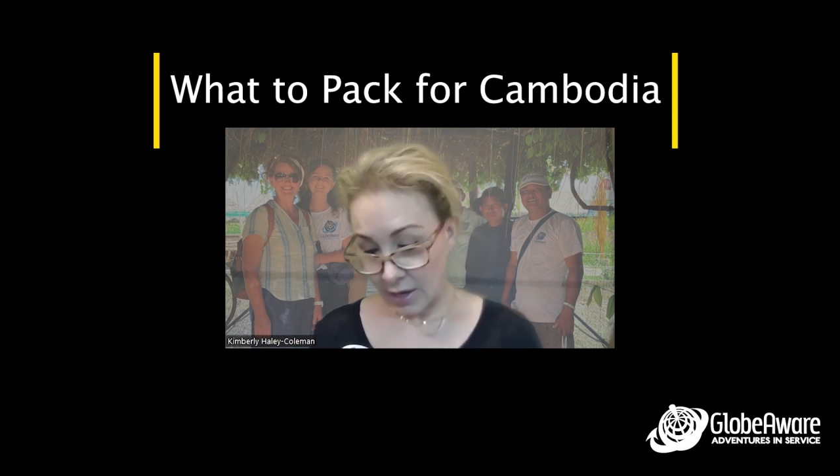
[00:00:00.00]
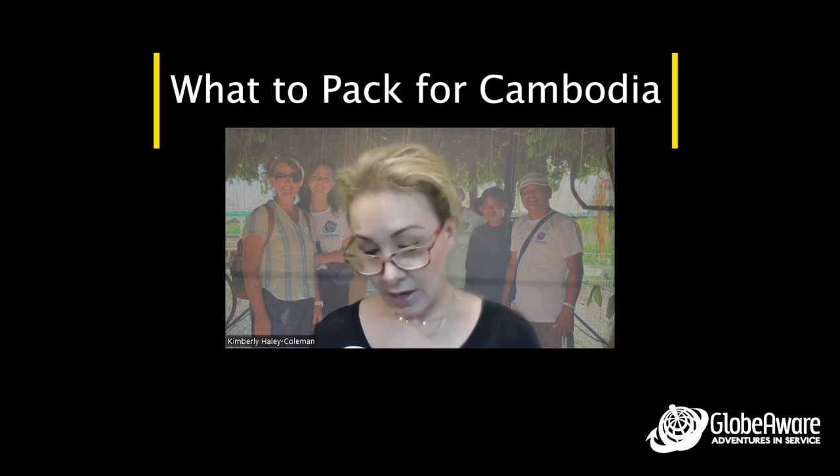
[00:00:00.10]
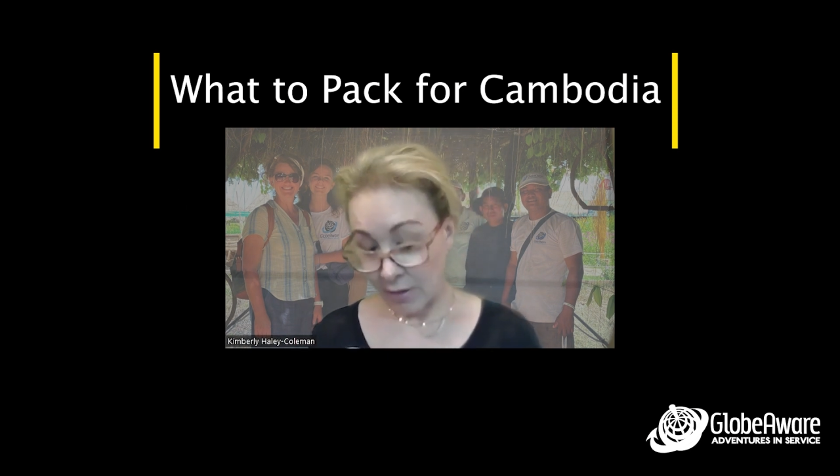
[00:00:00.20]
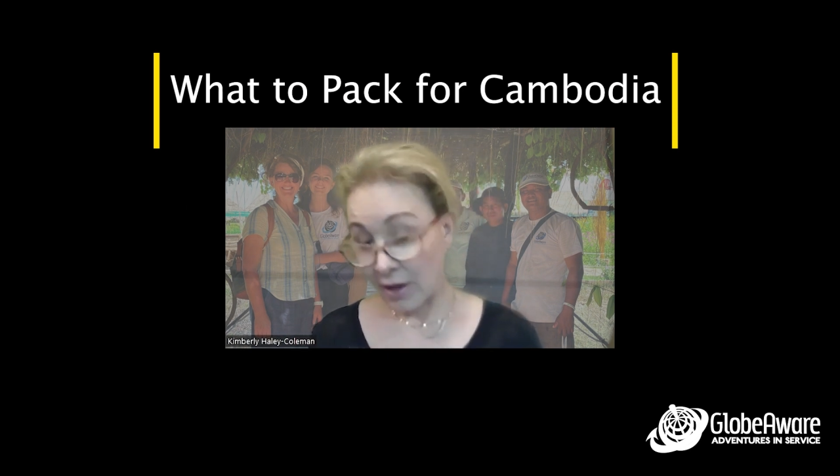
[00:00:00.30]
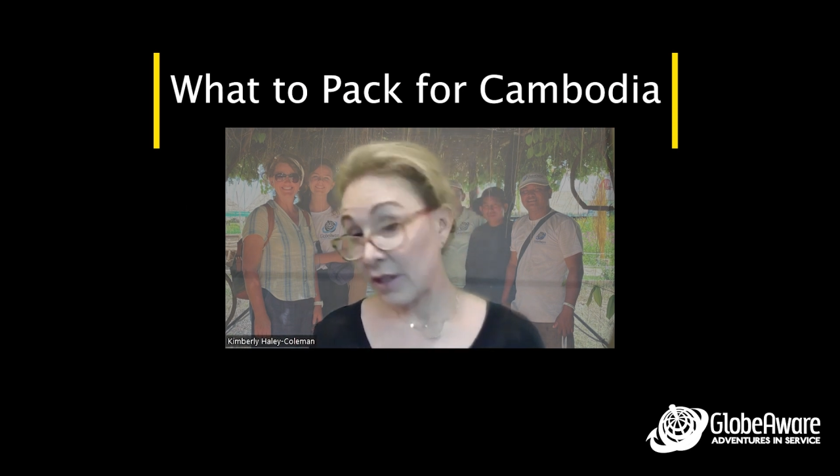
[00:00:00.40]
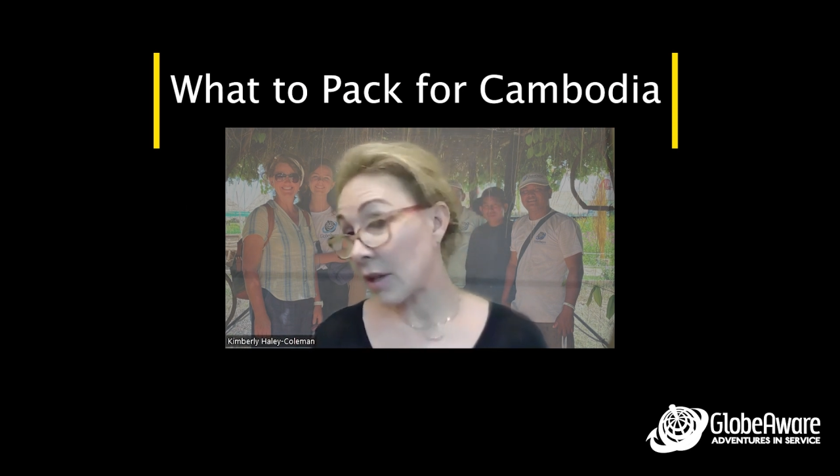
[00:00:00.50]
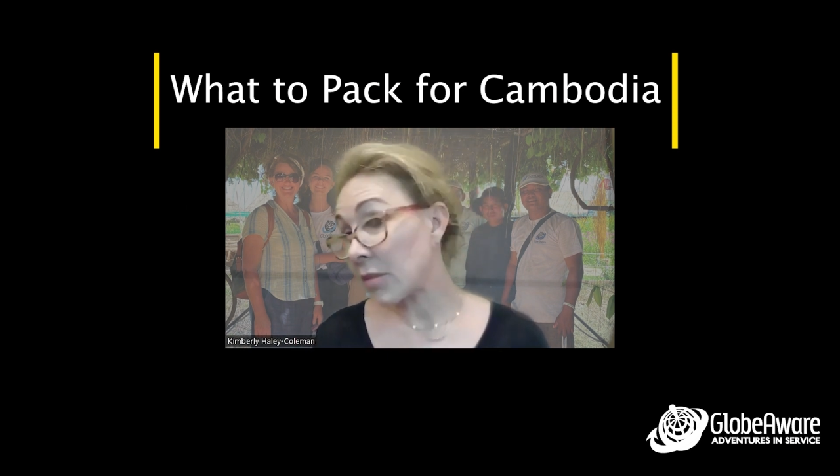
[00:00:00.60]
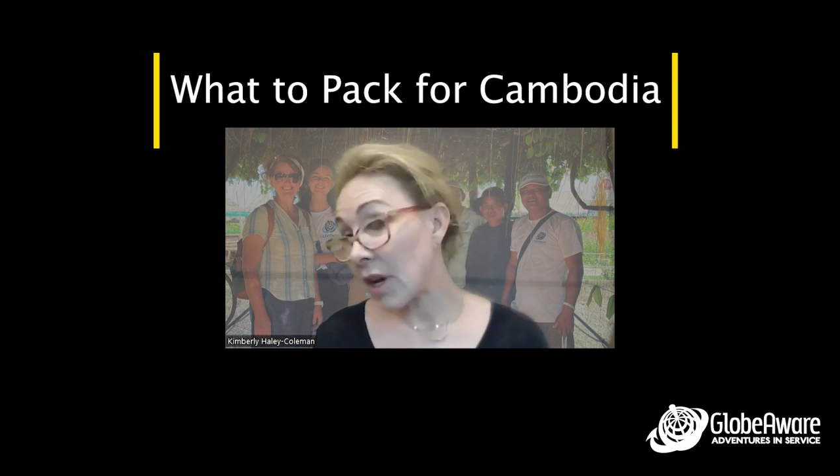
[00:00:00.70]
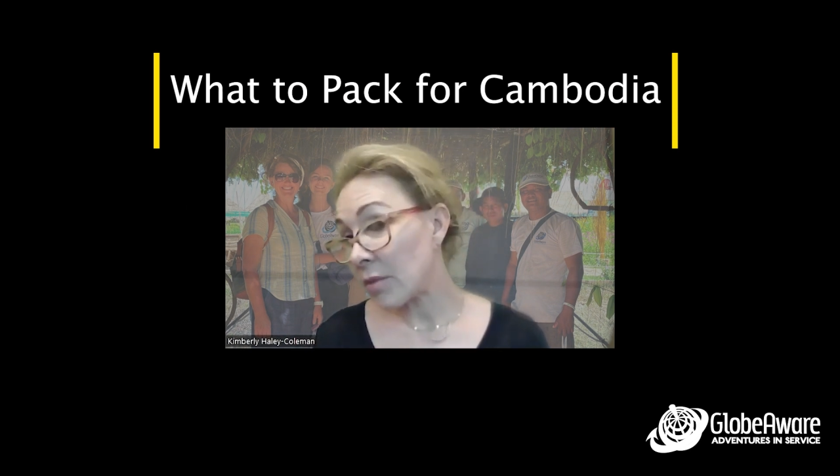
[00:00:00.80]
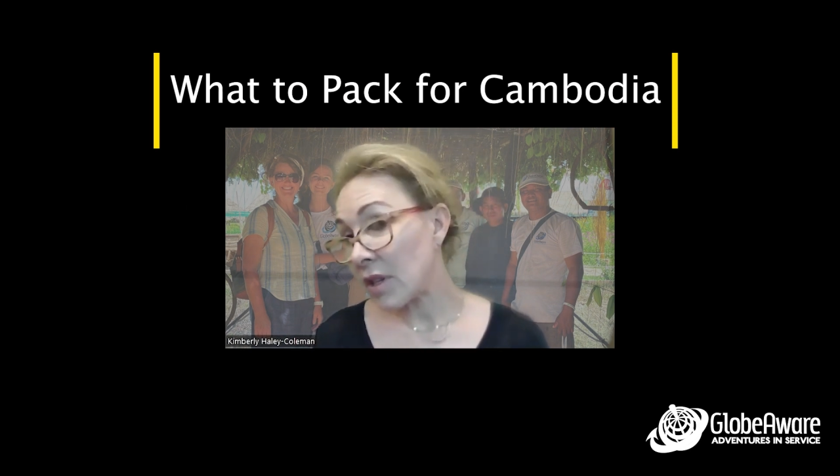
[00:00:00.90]
And
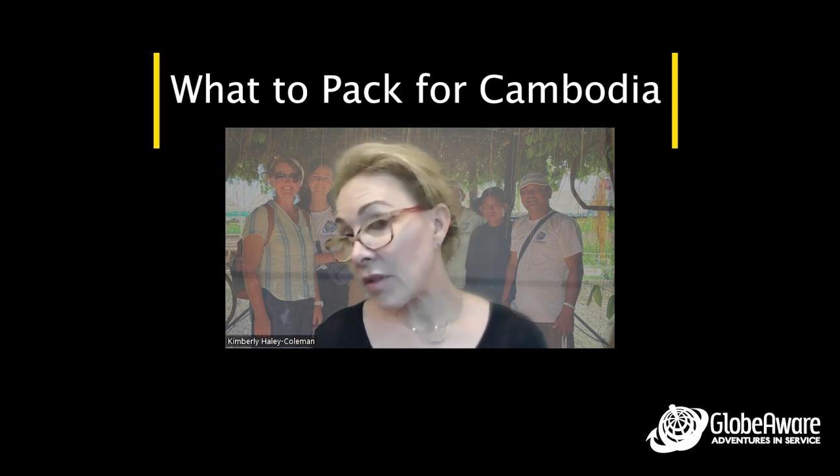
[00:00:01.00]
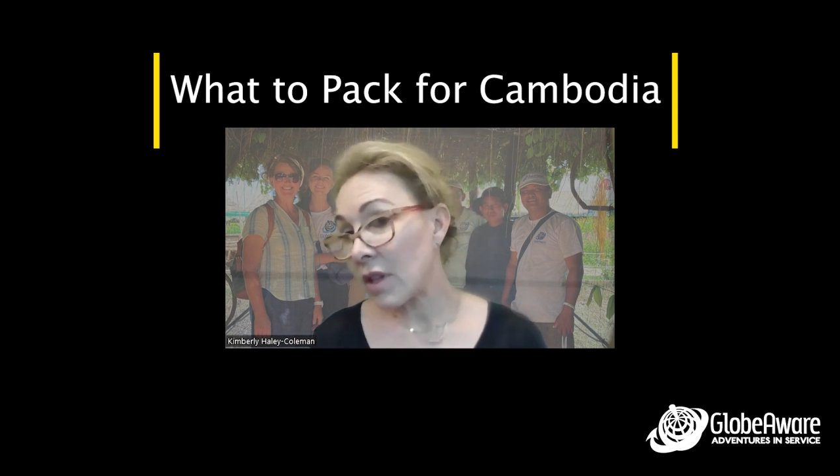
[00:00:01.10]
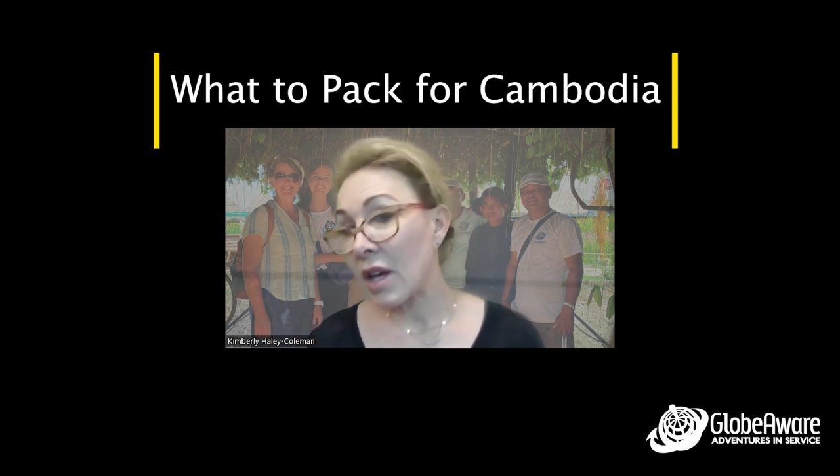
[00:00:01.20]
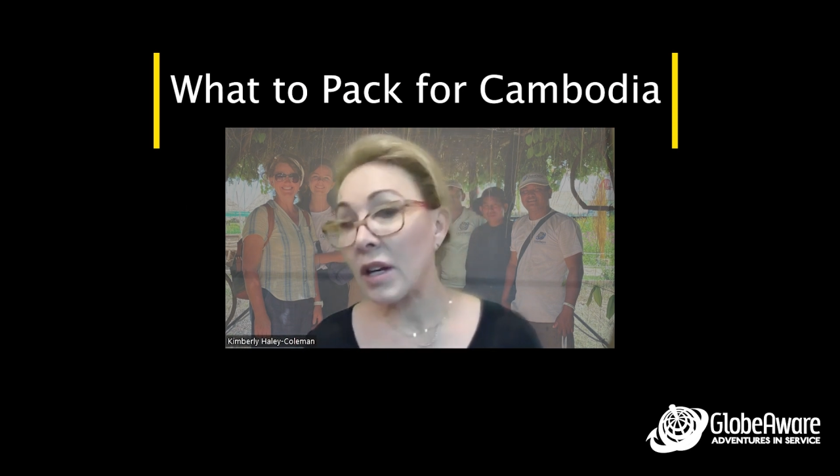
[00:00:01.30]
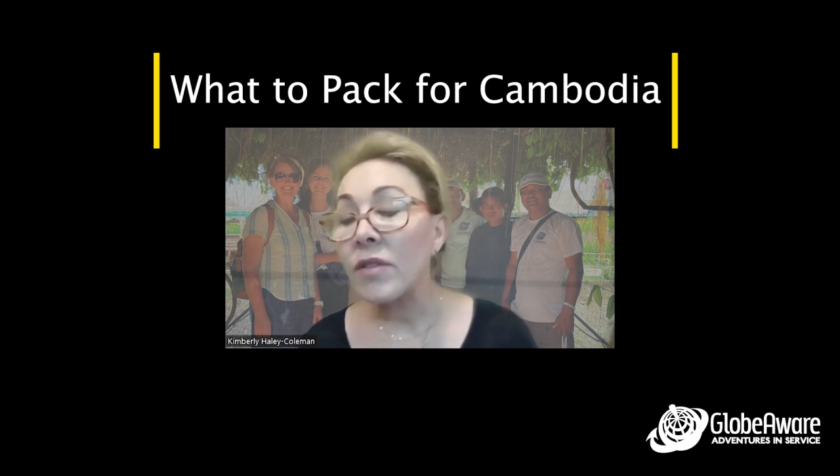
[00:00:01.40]
sometimes even then,